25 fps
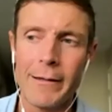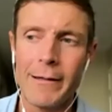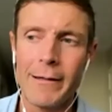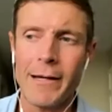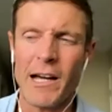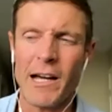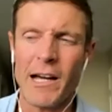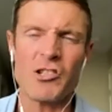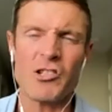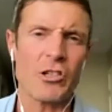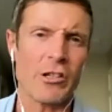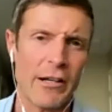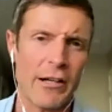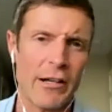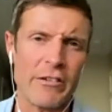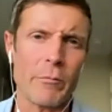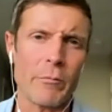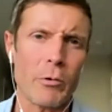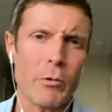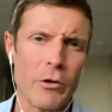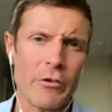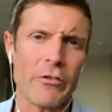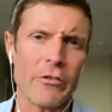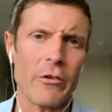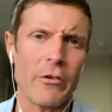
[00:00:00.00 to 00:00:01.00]
I took it as a
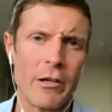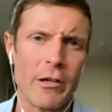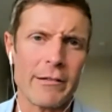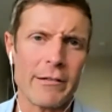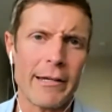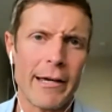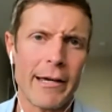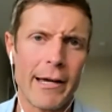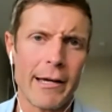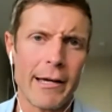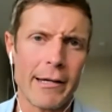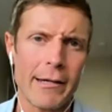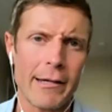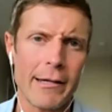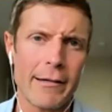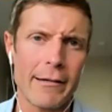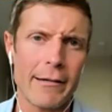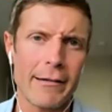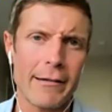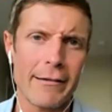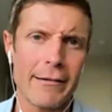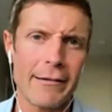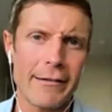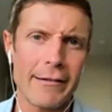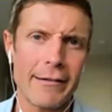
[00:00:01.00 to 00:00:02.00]
personal attack.
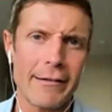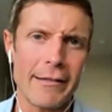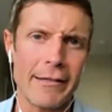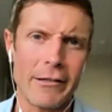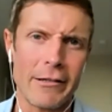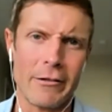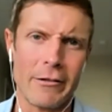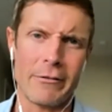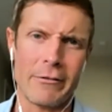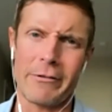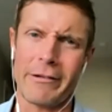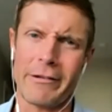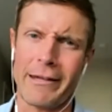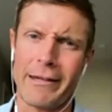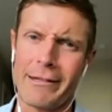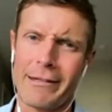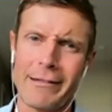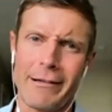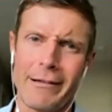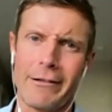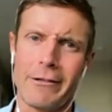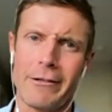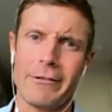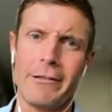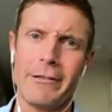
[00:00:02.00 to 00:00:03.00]
I was like,
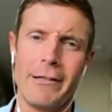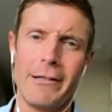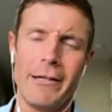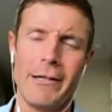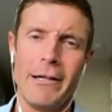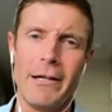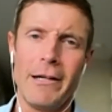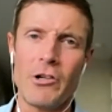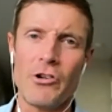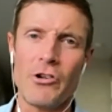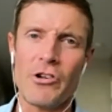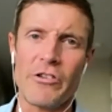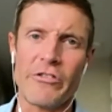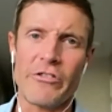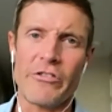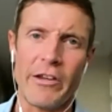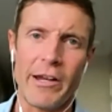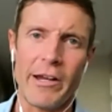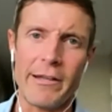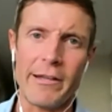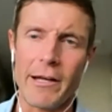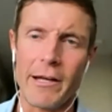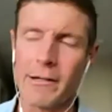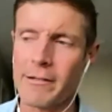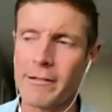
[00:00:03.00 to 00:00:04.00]
"Oh, you're just
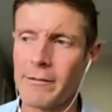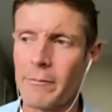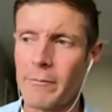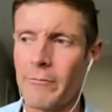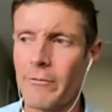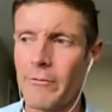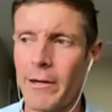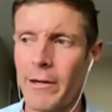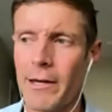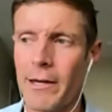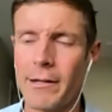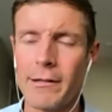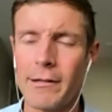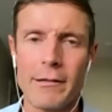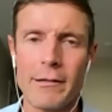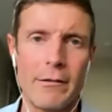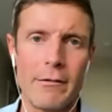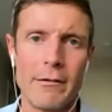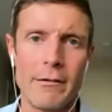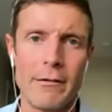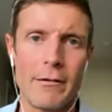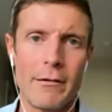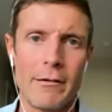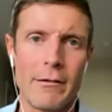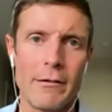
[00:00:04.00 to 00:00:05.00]
saying that because I'm fat.
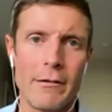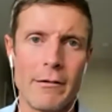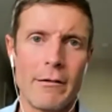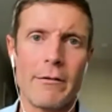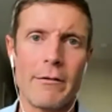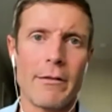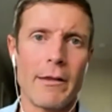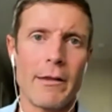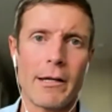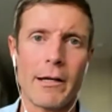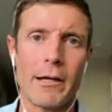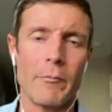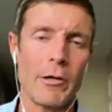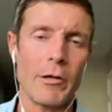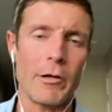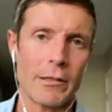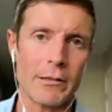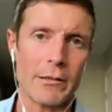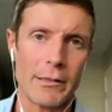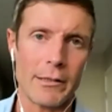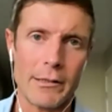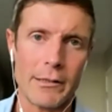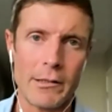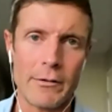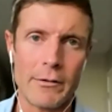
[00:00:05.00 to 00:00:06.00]
You think I'm
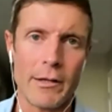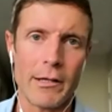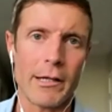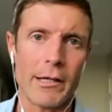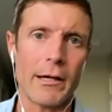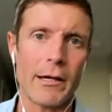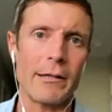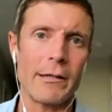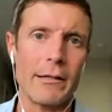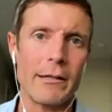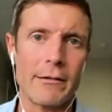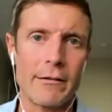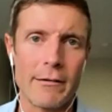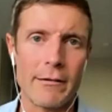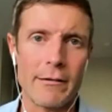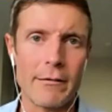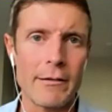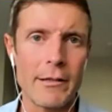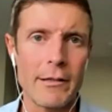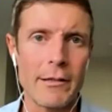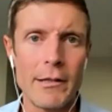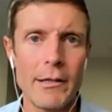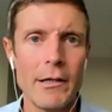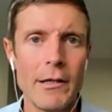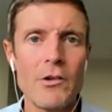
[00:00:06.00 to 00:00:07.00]
ugly. You think I need to
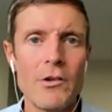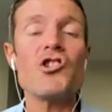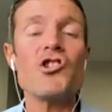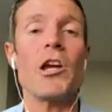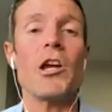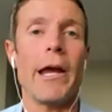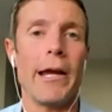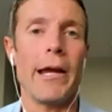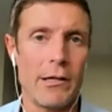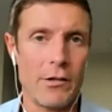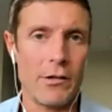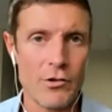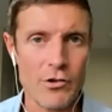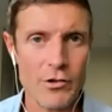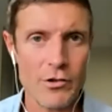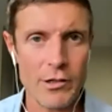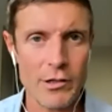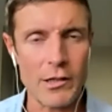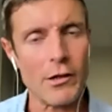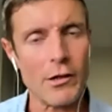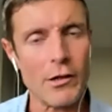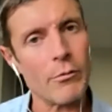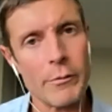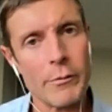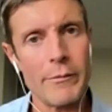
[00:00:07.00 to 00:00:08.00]
change.
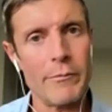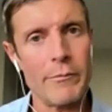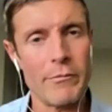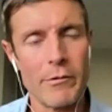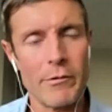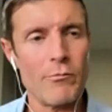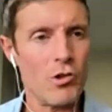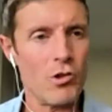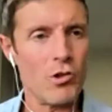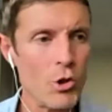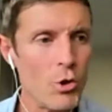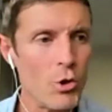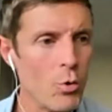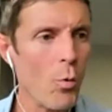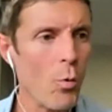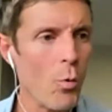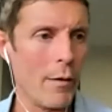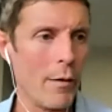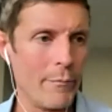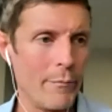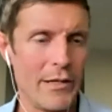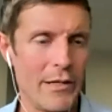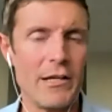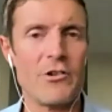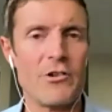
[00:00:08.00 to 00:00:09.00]
You
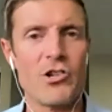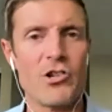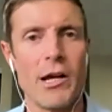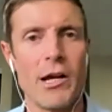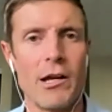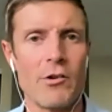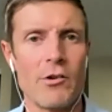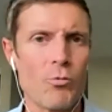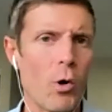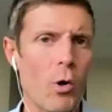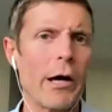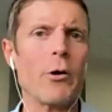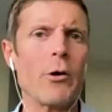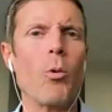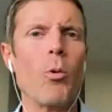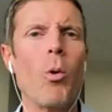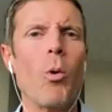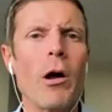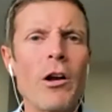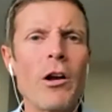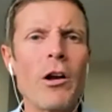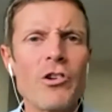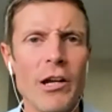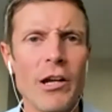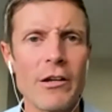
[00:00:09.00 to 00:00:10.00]
want me to change. Well, I don't
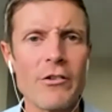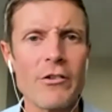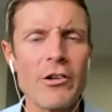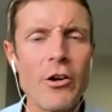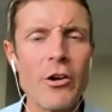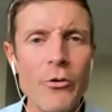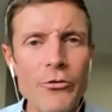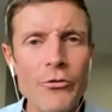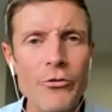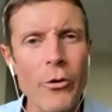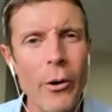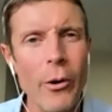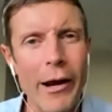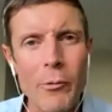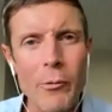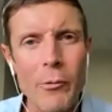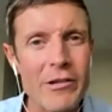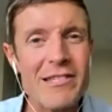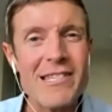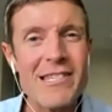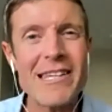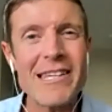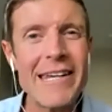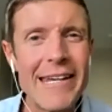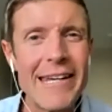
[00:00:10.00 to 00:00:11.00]
want to change. So I
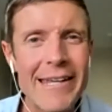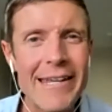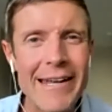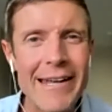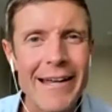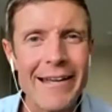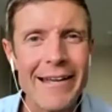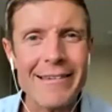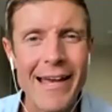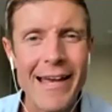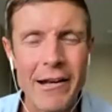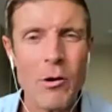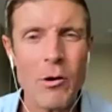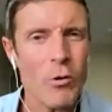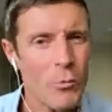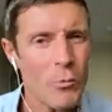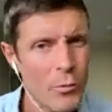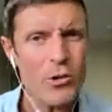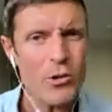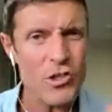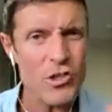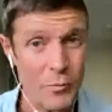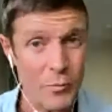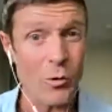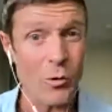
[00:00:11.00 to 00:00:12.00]
would see it as, and I would
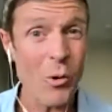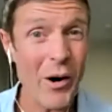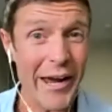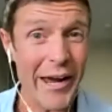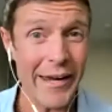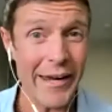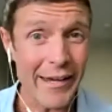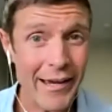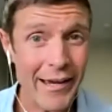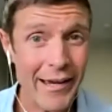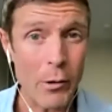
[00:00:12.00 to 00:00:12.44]
push them away.